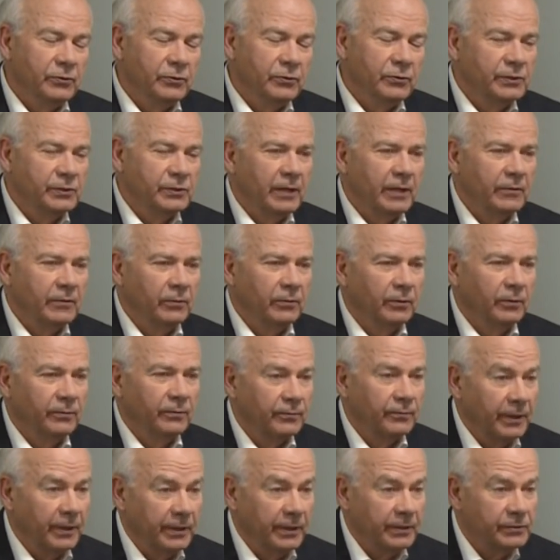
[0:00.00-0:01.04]
Use that old
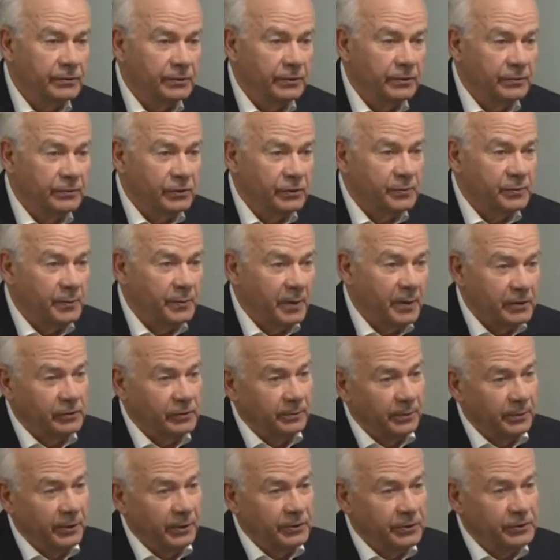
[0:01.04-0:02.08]
phrase, there's a special
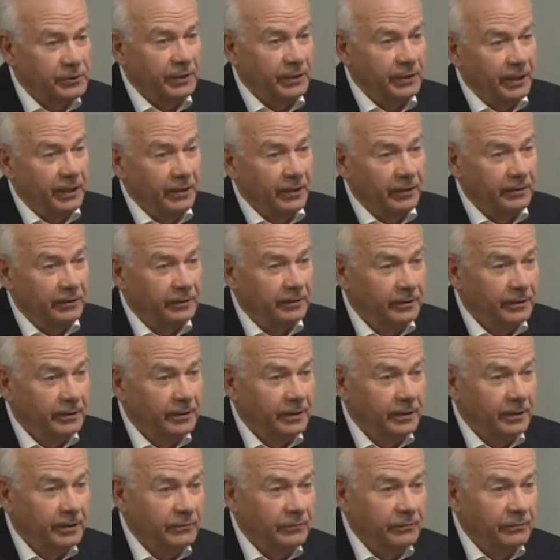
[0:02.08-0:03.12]
place in hell
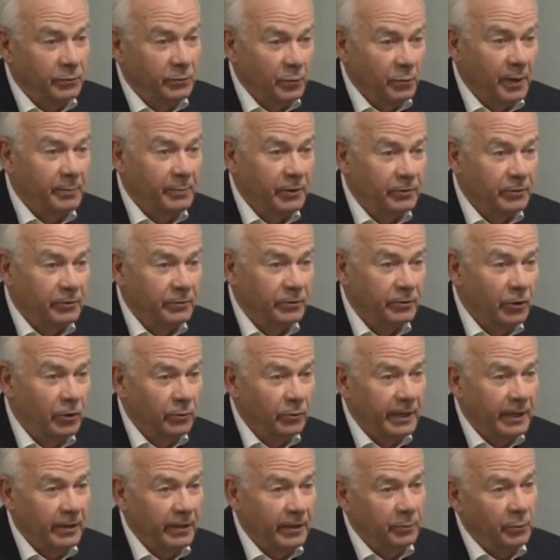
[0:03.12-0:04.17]
for women who
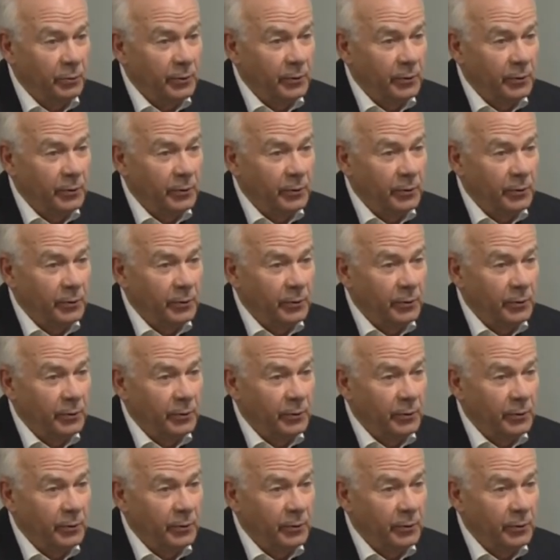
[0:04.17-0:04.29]
don't help